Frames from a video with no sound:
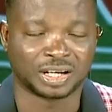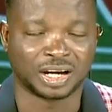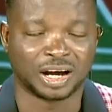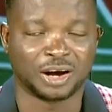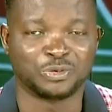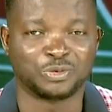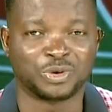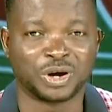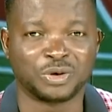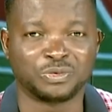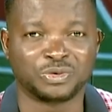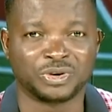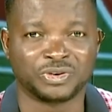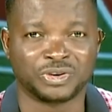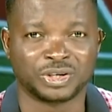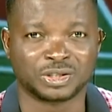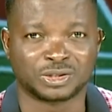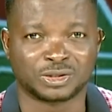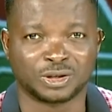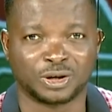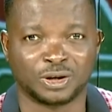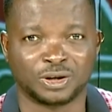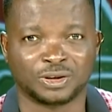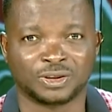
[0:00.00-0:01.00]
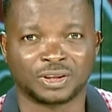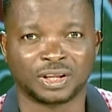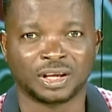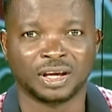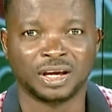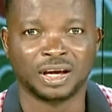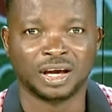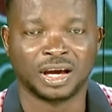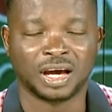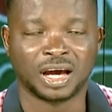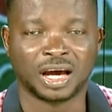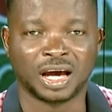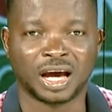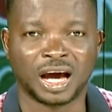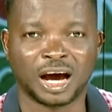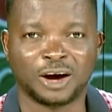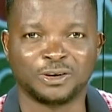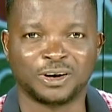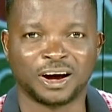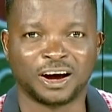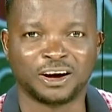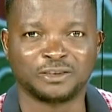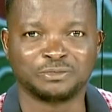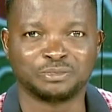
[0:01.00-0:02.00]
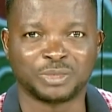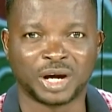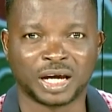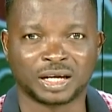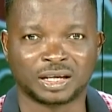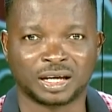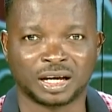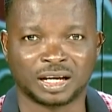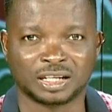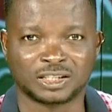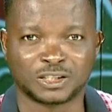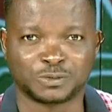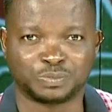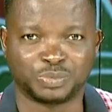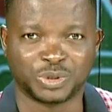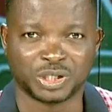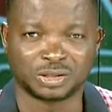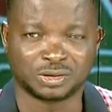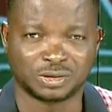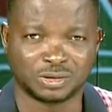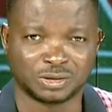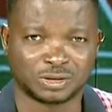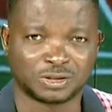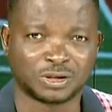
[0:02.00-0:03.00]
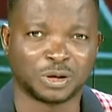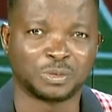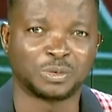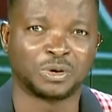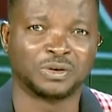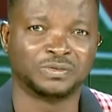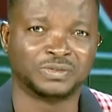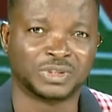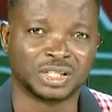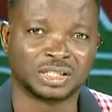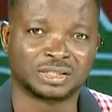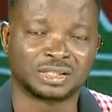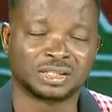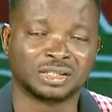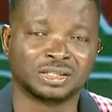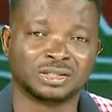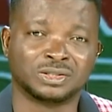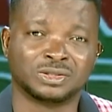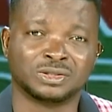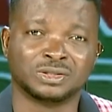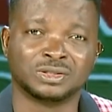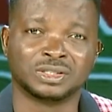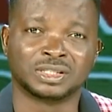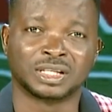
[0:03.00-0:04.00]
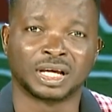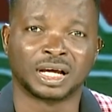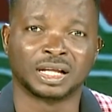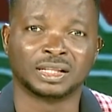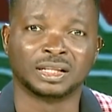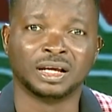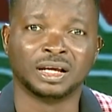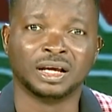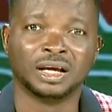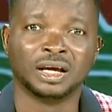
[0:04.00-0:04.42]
And when we return, I'll have my guests speak to some of these issues that